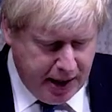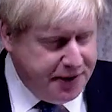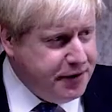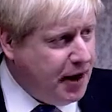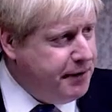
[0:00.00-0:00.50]

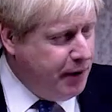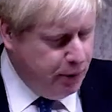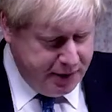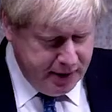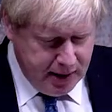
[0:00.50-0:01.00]
And since I
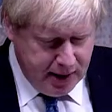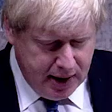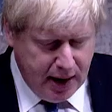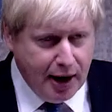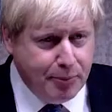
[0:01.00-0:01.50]
felt
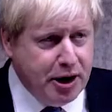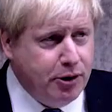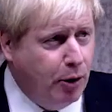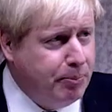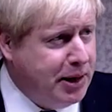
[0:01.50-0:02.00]
a little bit
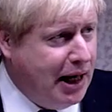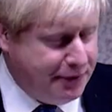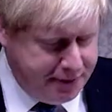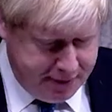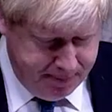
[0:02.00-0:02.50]

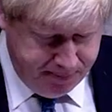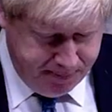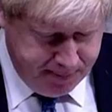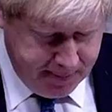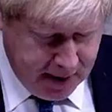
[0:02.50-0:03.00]
nonplussed
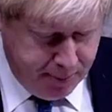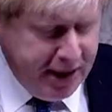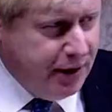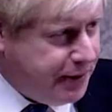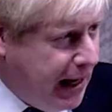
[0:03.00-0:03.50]
at
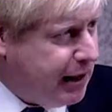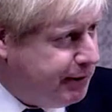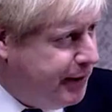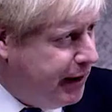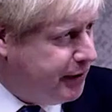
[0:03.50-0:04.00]
being thanked
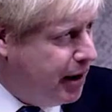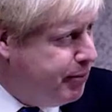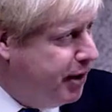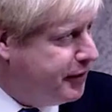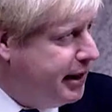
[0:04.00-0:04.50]
for things I
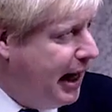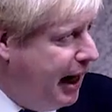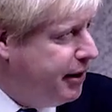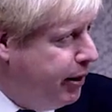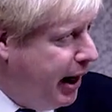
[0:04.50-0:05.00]
personally
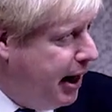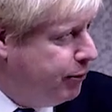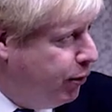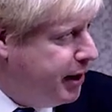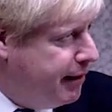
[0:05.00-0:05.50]
had no
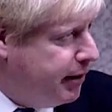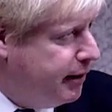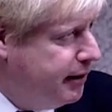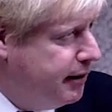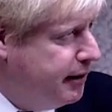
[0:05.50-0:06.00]
hand
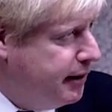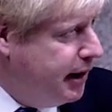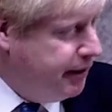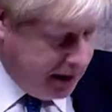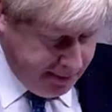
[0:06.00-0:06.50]
whatever
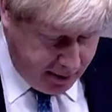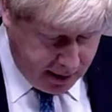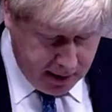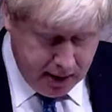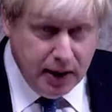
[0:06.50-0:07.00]
in
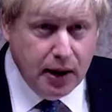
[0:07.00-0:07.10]
delivering,